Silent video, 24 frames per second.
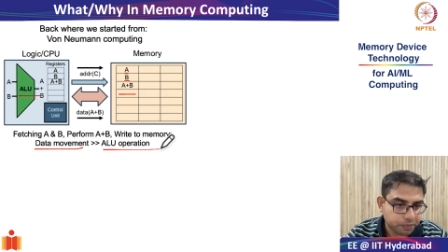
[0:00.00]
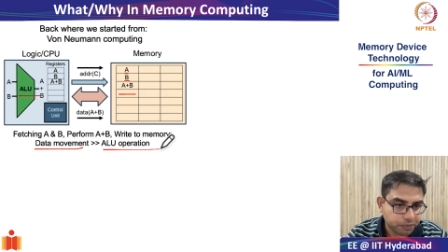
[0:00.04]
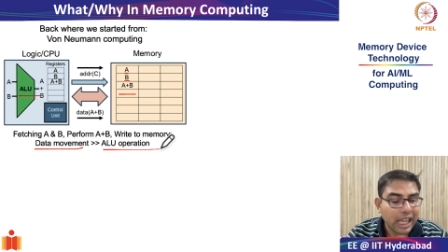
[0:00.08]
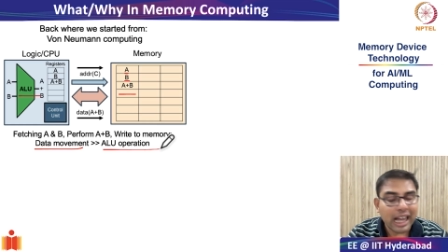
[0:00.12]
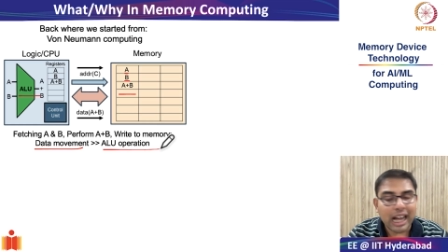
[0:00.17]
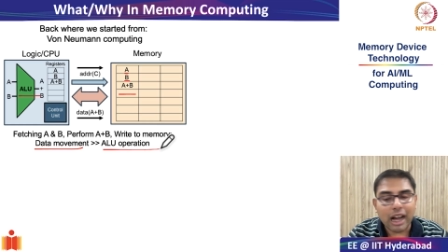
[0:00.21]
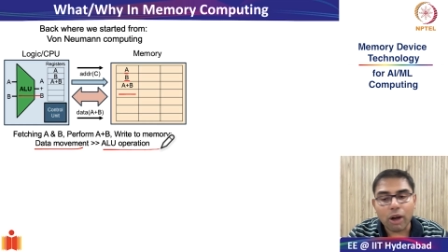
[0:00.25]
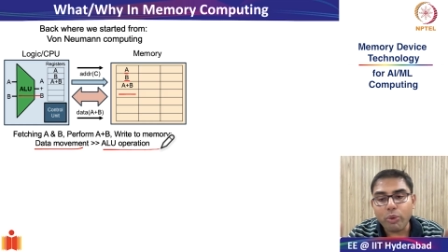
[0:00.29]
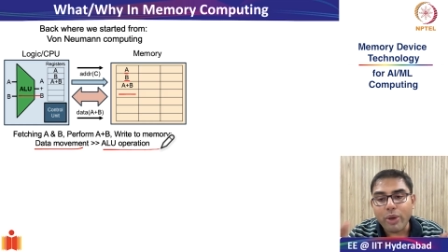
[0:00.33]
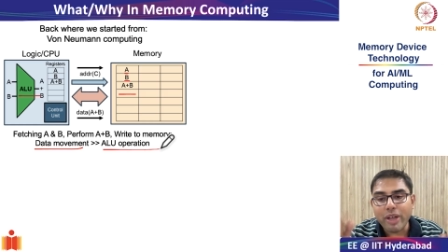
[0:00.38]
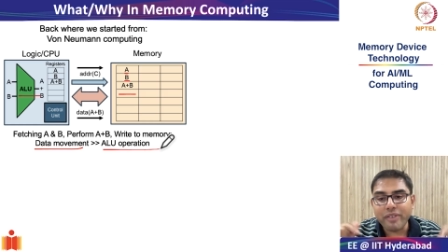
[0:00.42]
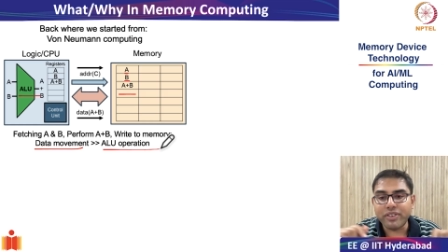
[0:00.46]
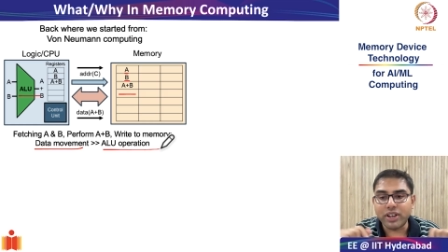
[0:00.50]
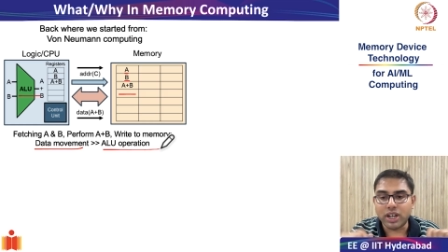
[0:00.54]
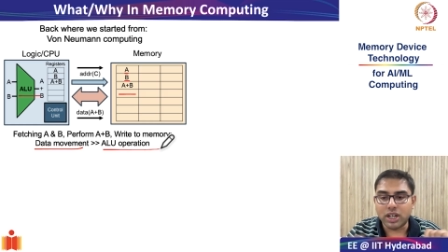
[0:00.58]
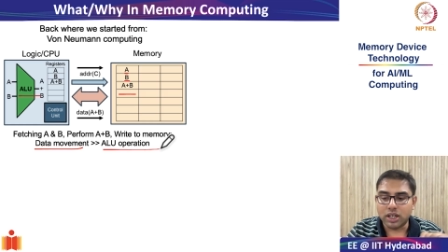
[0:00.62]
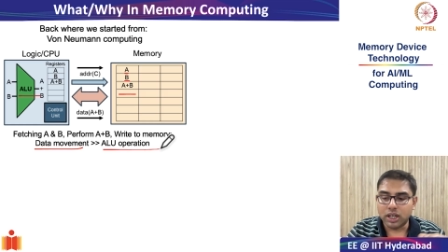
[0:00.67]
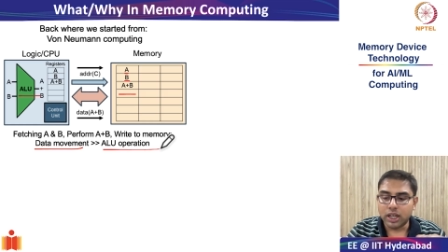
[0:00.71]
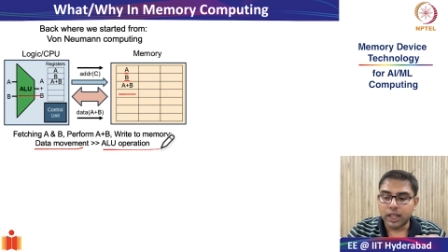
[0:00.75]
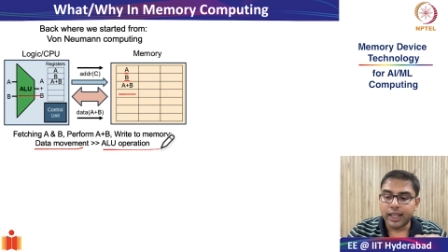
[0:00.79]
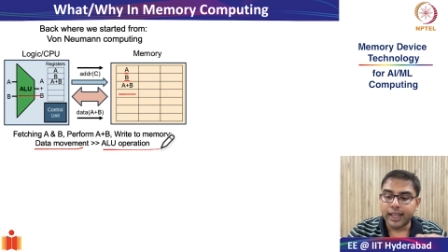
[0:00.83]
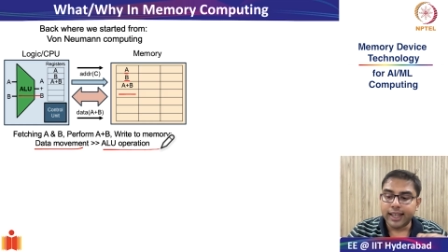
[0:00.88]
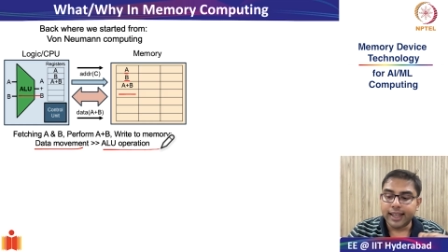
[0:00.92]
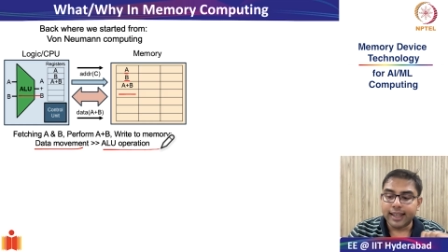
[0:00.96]
However,
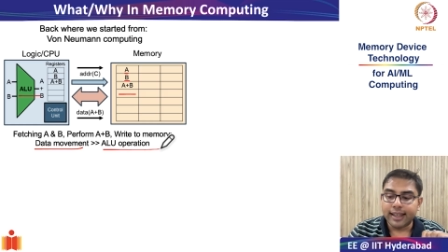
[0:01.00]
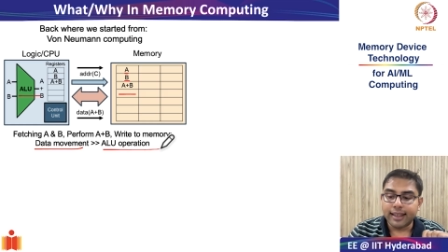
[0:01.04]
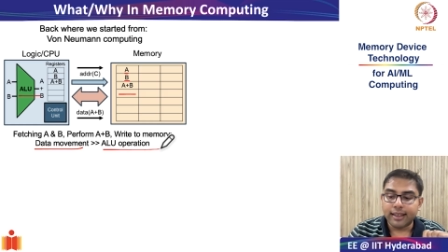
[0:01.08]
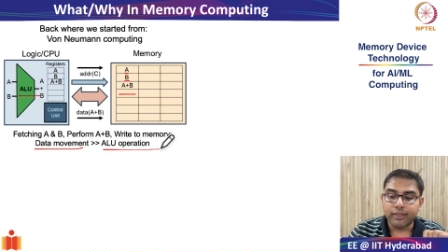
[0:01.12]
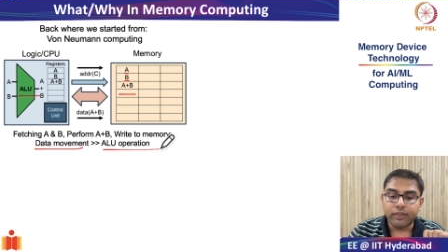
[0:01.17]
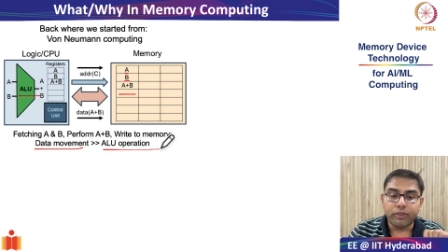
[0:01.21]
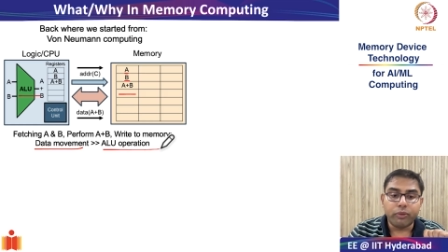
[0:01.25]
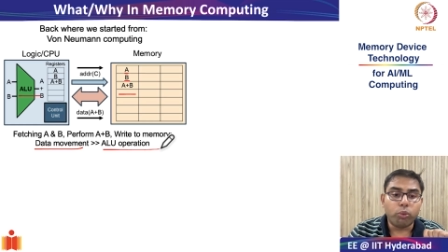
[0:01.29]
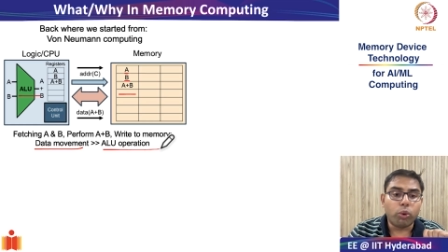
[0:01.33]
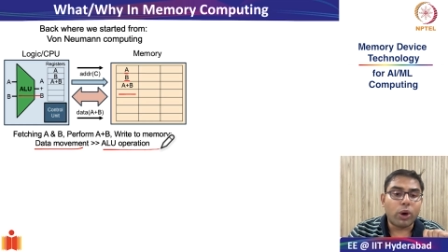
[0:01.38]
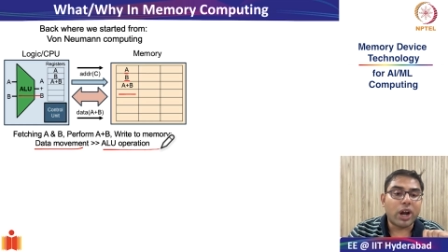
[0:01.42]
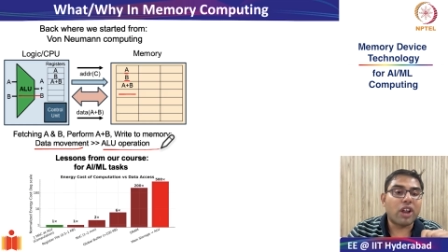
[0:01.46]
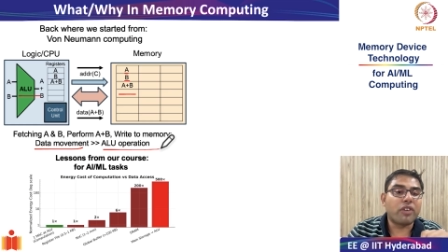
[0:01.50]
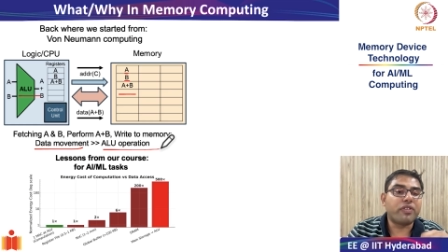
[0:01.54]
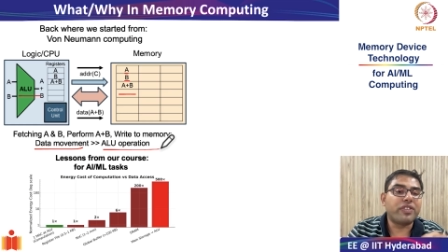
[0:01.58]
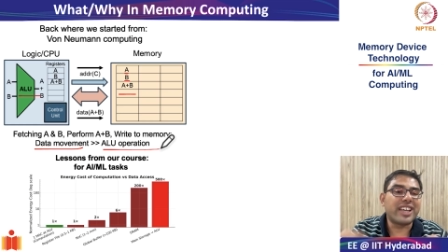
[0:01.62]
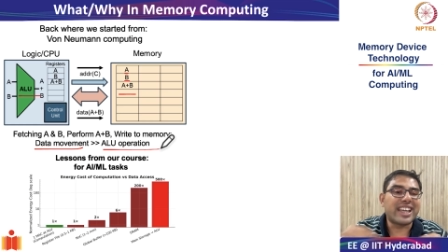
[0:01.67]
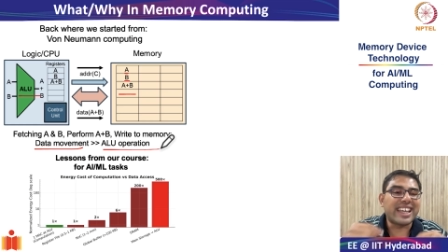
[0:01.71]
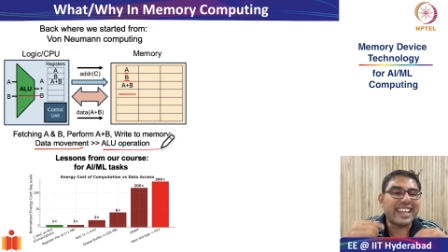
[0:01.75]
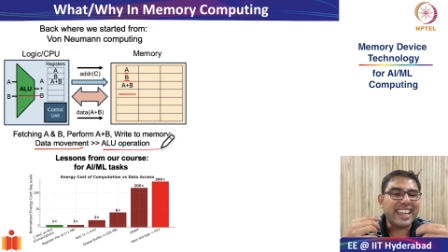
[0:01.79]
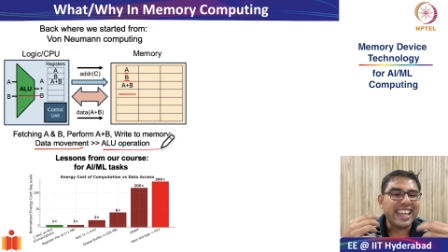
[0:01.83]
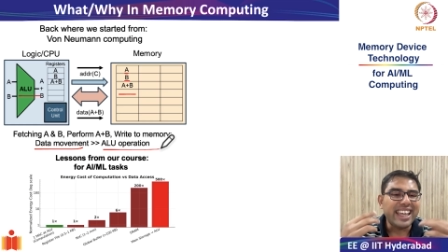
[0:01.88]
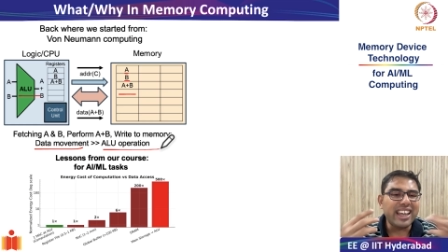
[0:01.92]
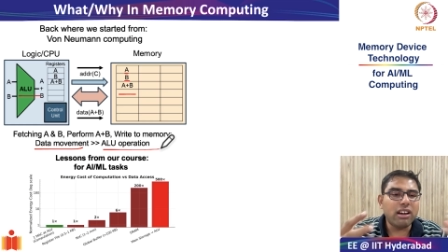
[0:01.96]
one of the
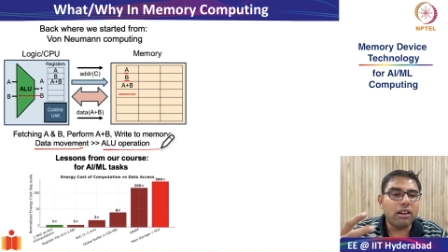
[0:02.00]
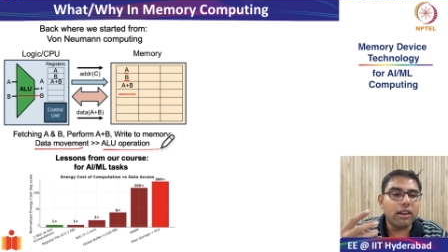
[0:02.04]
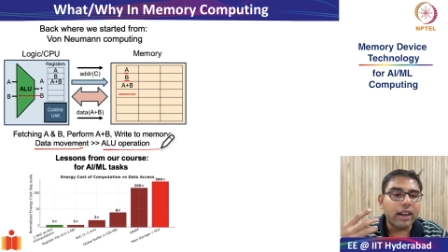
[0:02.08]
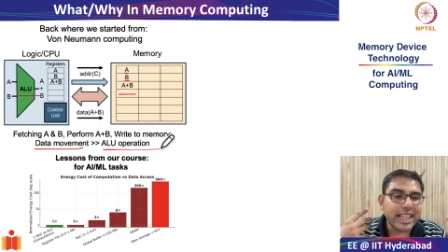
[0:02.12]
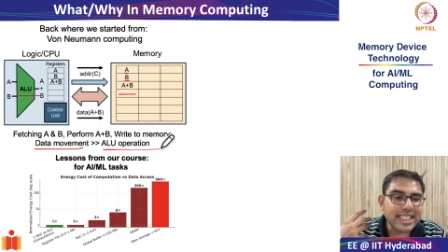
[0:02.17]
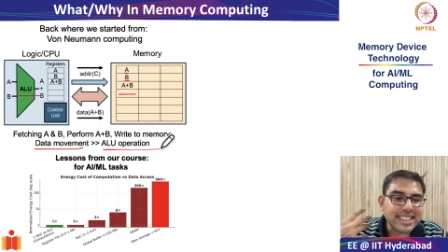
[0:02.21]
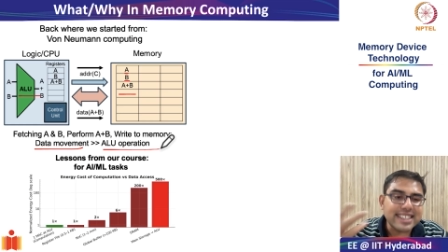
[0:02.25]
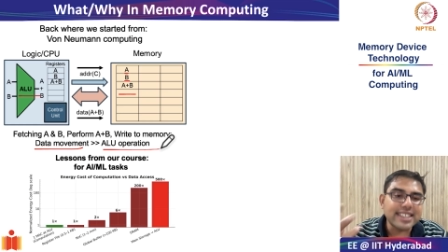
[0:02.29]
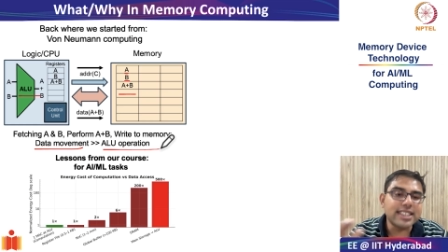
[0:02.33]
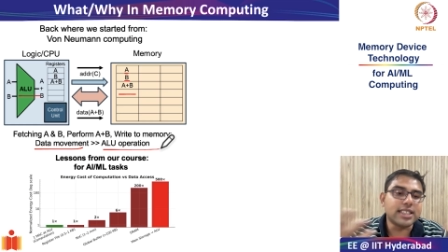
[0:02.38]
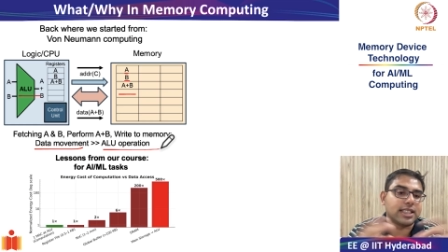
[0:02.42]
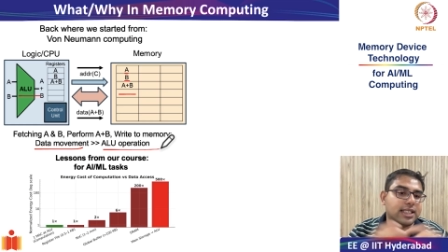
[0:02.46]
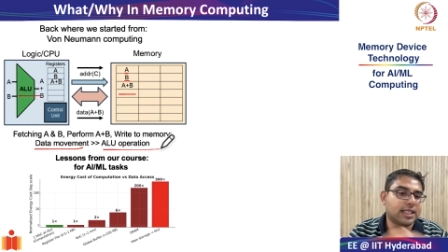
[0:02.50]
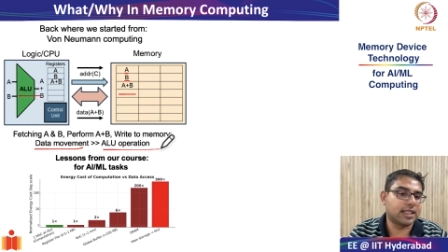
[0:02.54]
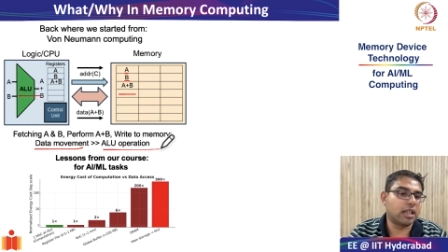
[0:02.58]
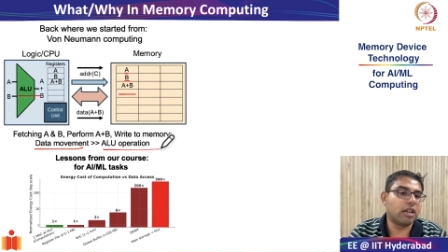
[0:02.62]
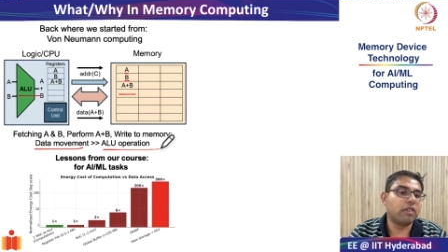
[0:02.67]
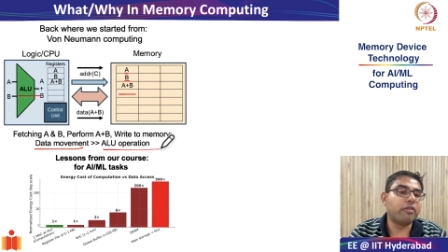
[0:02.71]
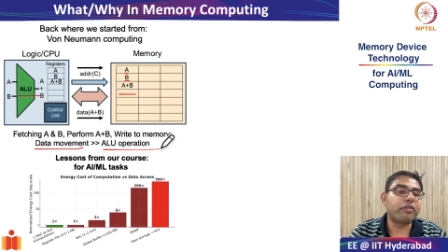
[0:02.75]
key lessons